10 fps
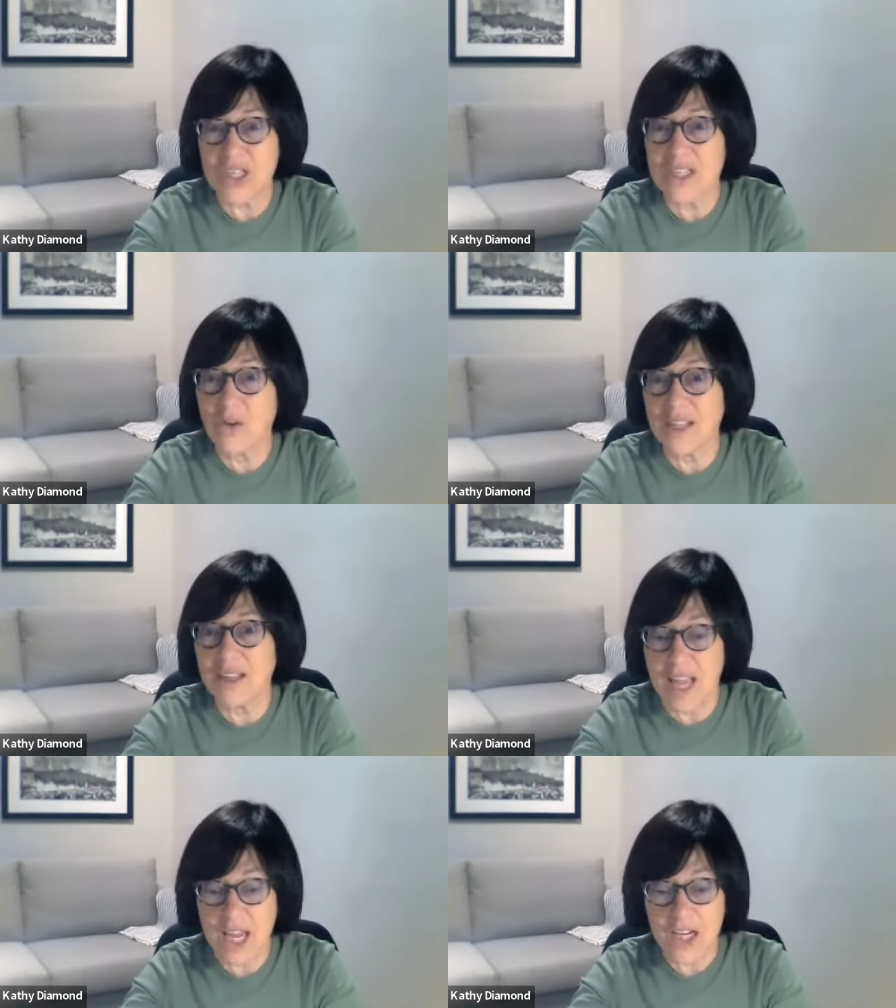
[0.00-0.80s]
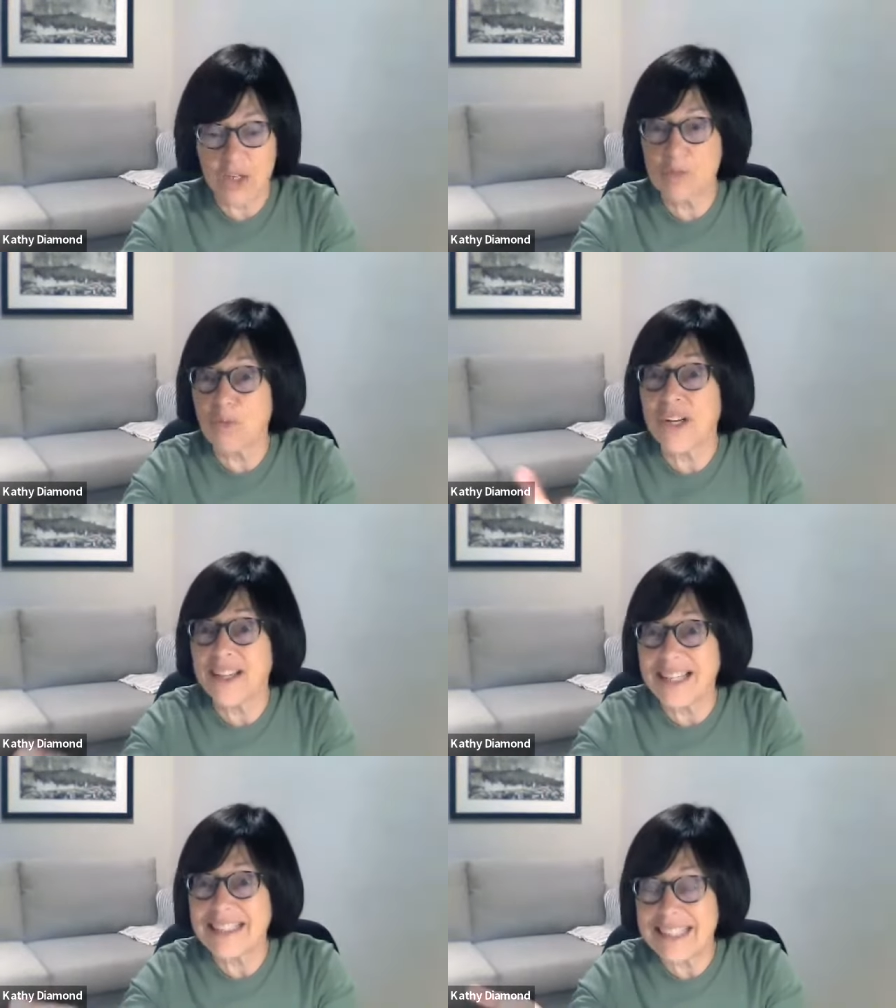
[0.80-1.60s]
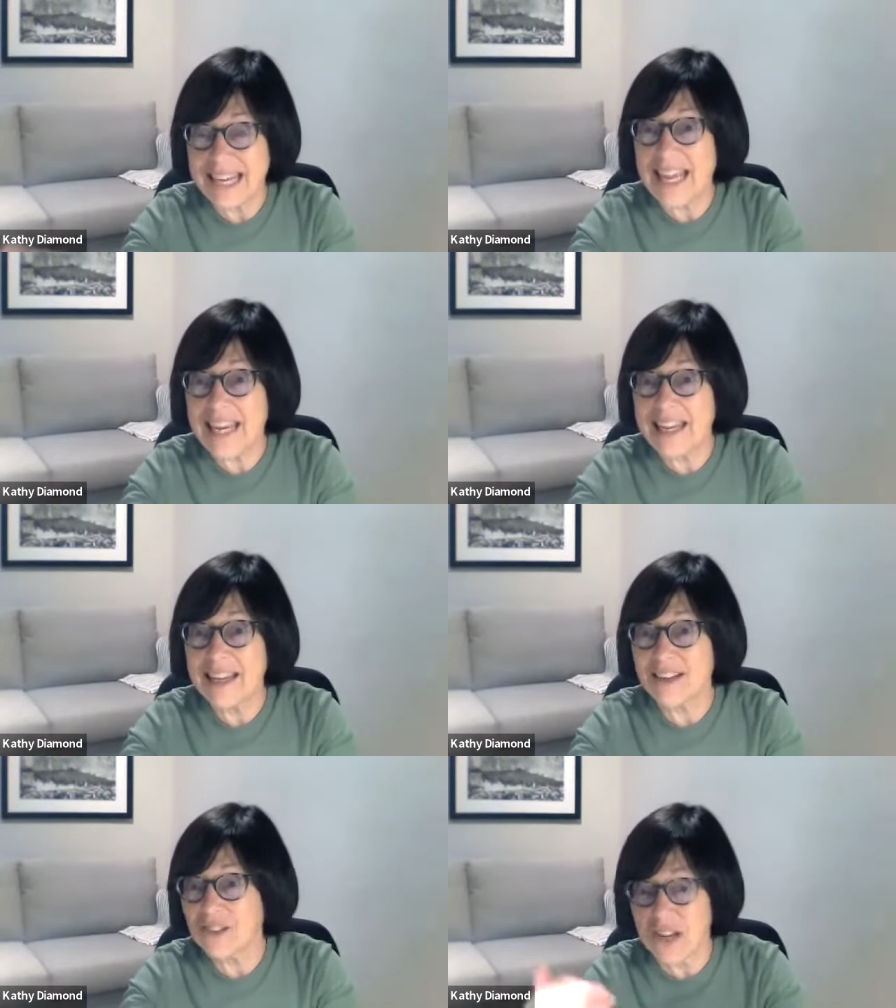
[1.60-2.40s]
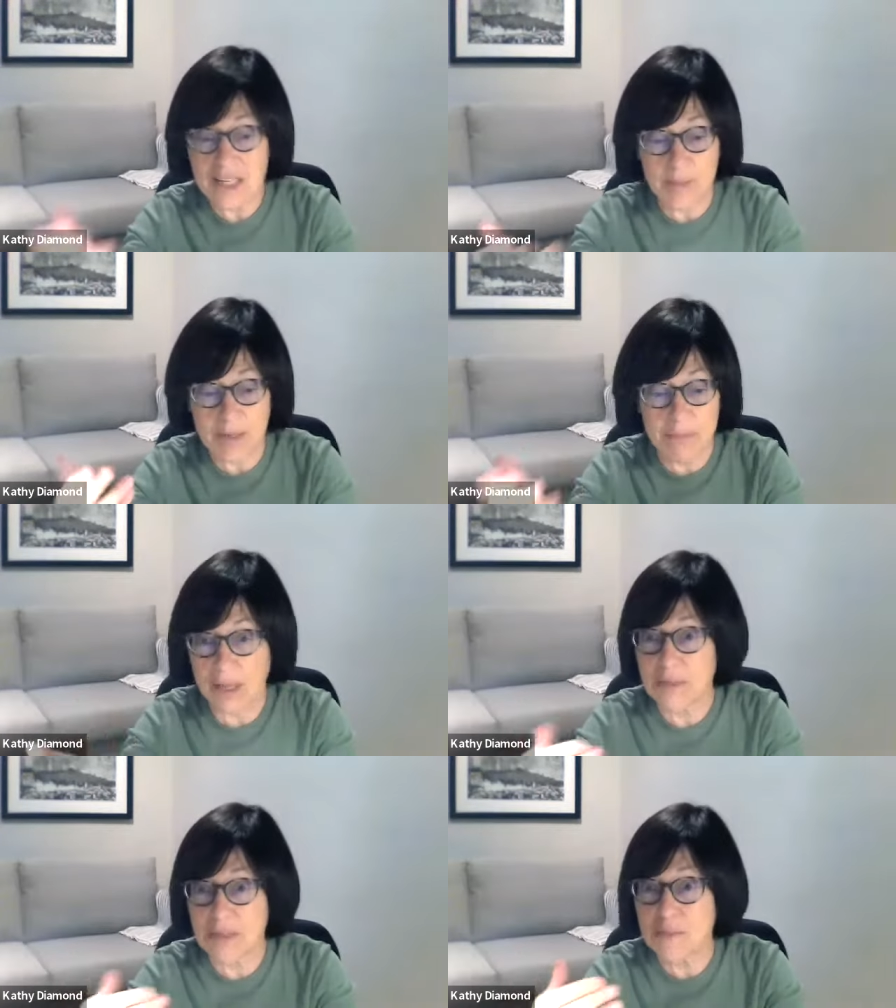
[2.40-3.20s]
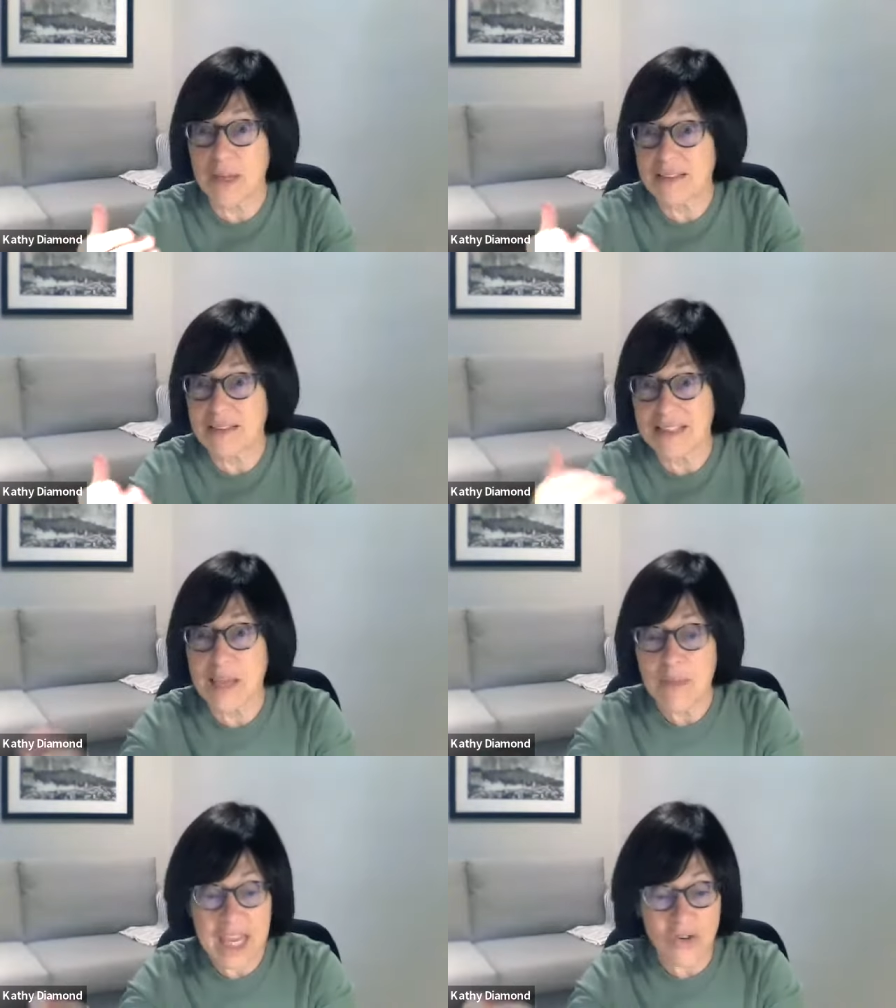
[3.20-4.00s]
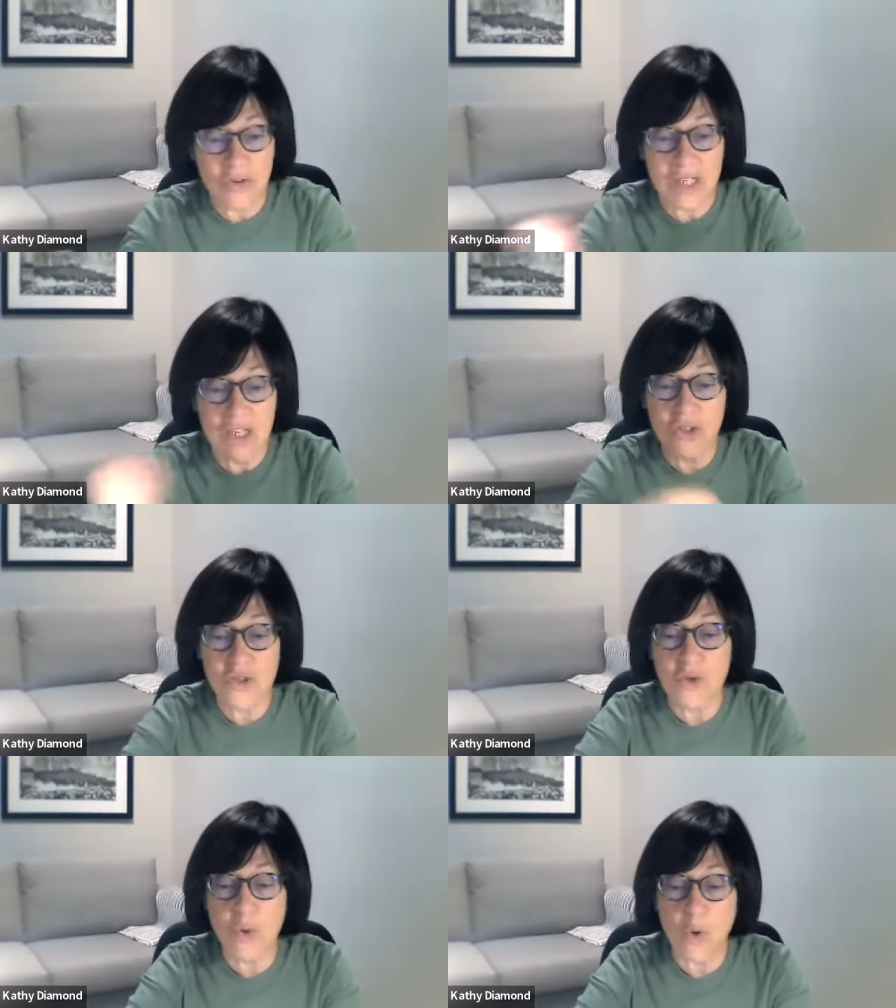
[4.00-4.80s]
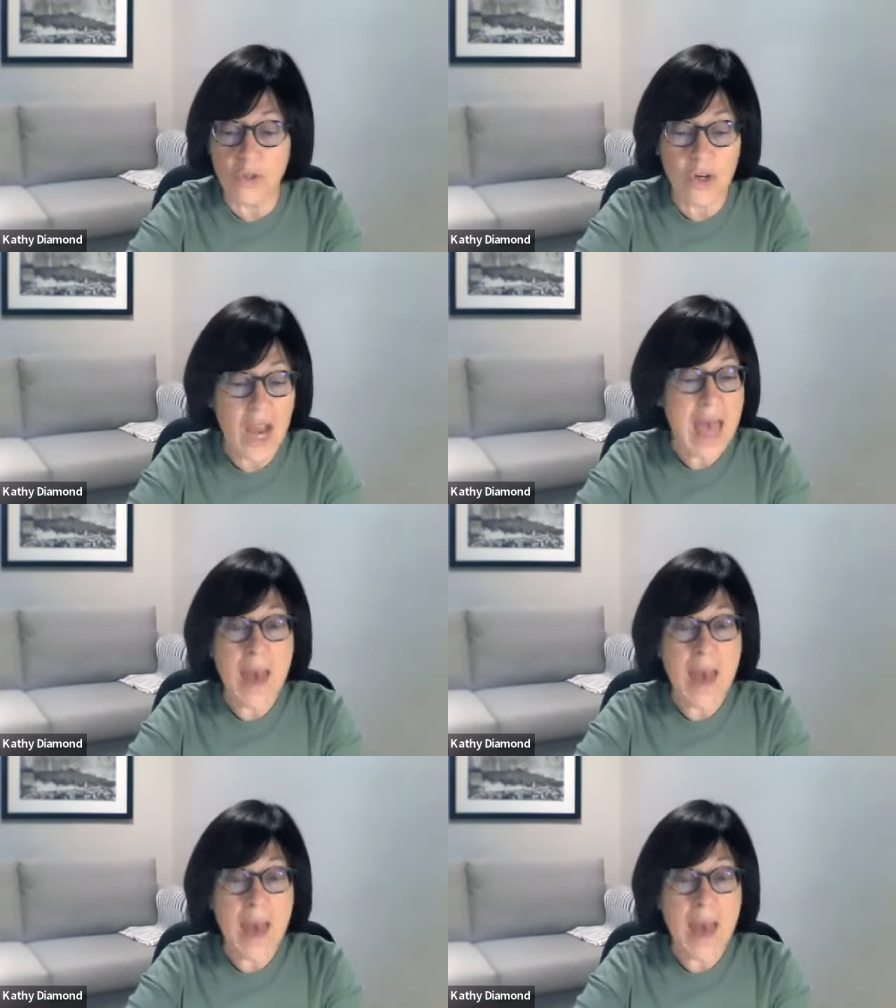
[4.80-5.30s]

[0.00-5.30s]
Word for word: She's only, she was born in 1980 and her husband is the same age or a year or two older.